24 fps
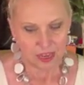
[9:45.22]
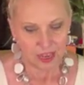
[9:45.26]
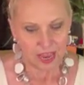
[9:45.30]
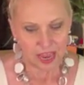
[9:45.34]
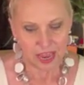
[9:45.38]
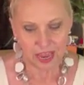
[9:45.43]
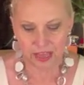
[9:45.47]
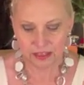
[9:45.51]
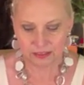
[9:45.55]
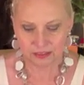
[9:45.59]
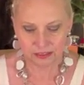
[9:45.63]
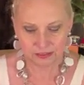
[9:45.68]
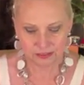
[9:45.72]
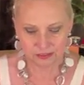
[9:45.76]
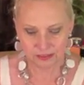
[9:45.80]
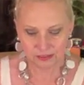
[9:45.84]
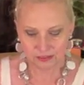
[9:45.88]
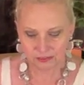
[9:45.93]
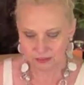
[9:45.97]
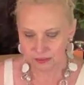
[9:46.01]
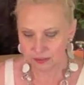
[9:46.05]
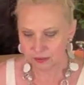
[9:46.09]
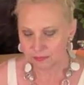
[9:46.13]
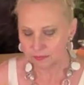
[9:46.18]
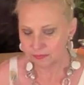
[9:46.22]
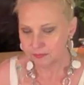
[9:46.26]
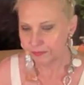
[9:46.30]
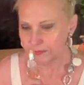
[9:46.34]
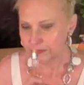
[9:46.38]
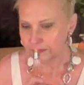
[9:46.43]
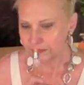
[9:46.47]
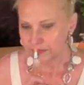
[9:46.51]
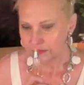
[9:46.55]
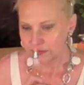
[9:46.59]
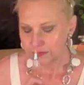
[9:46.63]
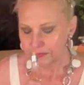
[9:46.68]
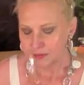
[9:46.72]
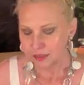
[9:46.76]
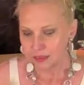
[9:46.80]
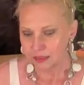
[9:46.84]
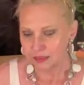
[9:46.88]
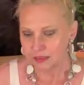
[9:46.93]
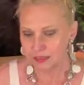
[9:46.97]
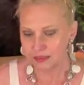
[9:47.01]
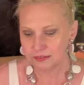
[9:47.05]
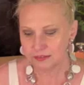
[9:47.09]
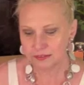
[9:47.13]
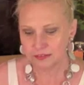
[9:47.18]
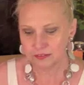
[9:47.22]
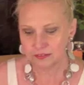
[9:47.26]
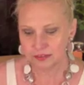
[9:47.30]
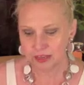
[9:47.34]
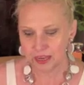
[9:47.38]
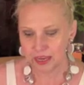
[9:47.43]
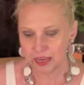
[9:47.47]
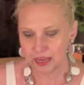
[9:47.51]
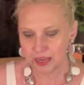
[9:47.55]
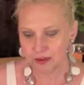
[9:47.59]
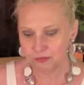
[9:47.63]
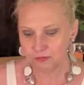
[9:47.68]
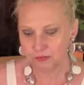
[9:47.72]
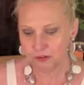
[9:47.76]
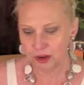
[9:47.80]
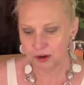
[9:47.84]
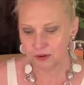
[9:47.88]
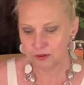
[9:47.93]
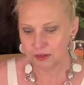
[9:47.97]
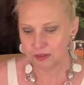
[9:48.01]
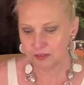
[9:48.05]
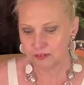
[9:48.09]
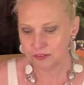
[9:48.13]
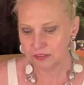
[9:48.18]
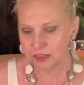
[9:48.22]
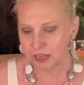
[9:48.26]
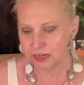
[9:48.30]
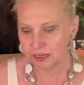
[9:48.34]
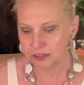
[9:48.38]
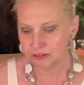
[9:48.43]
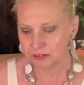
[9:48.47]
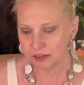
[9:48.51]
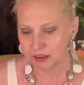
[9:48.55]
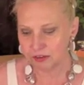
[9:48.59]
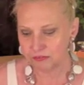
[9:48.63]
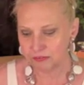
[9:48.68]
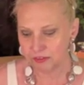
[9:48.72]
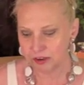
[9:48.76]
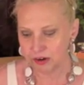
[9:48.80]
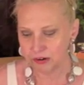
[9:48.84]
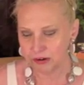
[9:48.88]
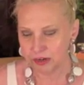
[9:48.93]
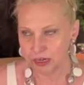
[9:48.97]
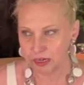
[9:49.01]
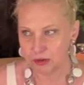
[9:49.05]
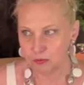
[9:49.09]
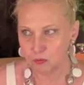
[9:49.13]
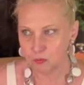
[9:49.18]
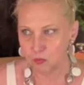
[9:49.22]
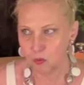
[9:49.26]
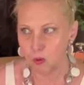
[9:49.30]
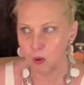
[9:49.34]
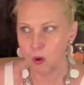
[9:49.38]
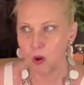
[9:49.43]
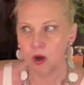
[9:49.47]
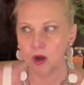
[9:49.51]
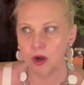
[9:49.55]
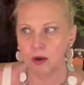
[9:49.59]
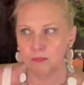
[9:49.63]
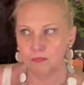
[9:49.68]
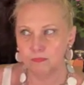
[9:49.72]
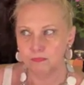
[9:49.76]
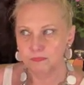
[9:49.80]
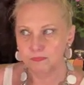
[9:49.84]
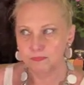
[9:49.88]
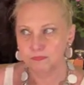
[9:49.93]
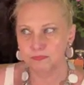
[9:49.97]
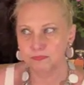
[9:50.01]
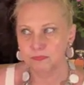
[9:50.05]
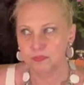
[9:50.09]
And this is a fragrance that is a very warm,